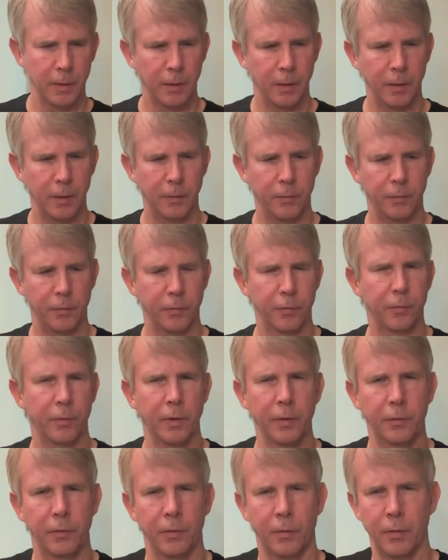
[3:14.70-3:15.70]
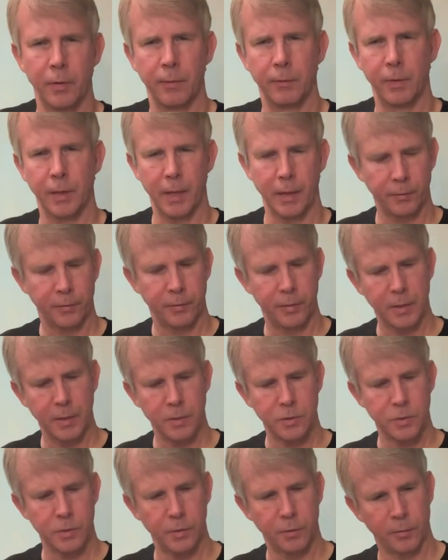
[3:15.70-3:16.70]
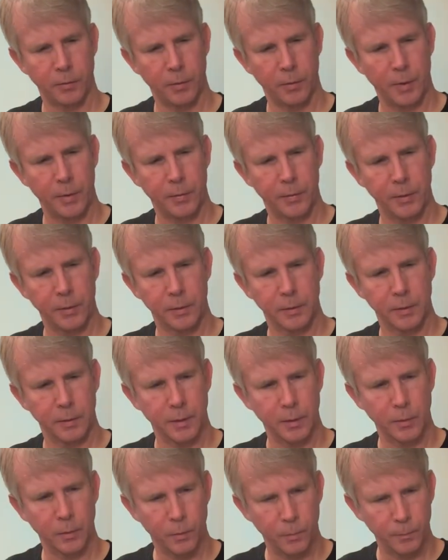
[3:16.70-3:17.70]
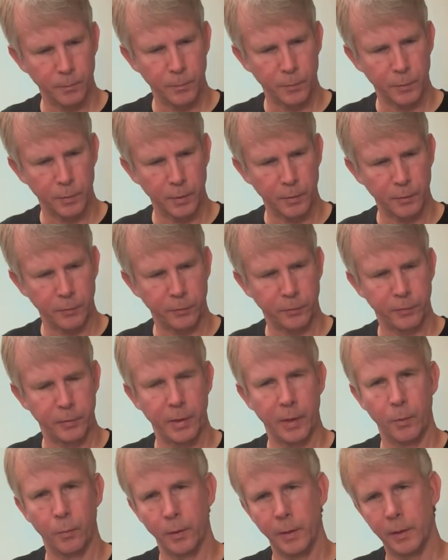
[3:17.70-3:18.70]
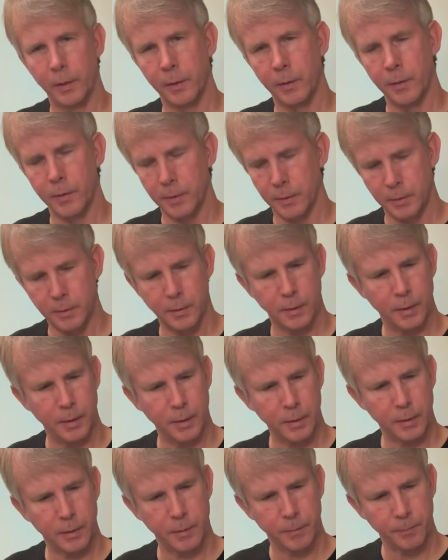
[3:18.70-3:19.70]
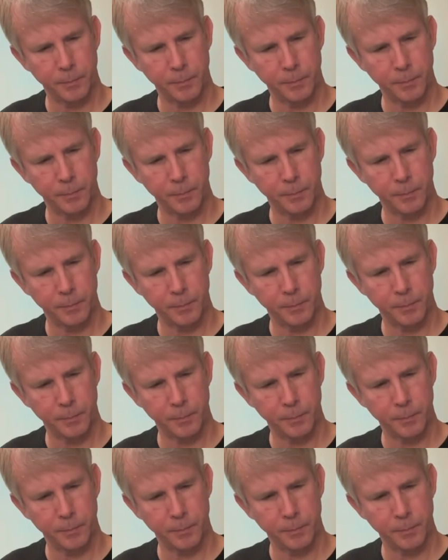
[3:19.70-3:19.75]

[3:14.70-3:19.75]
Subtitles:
is the strings don't have a lot of tension, so I think that they don't really sit well in the nut.